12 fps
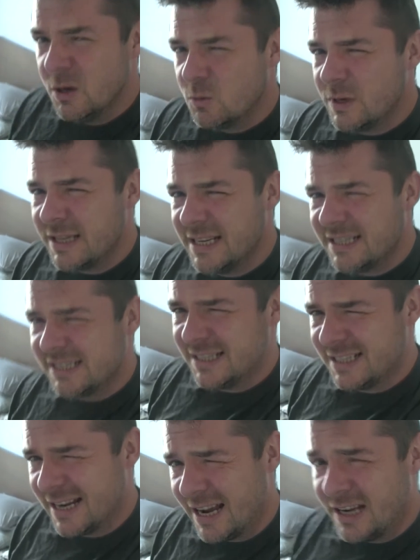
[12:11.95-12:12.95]
with this
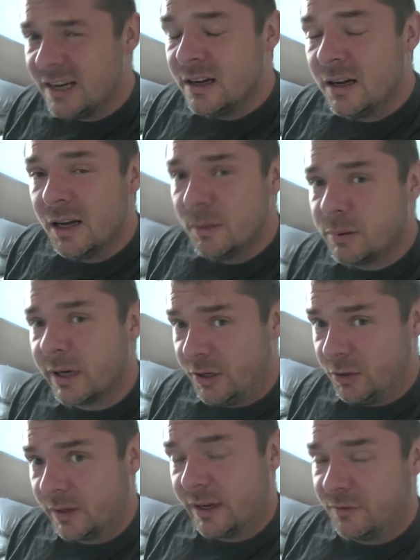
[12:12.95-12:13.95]
instead, but I
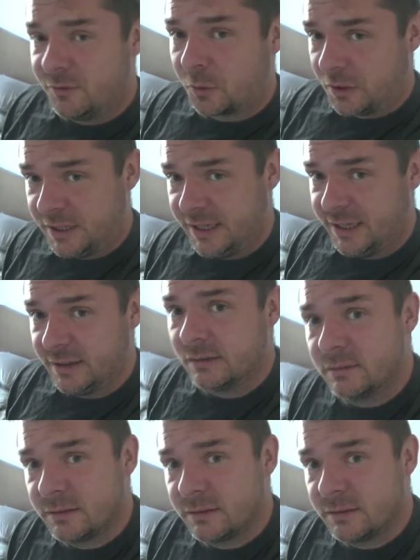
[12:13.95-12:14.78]
do like 14,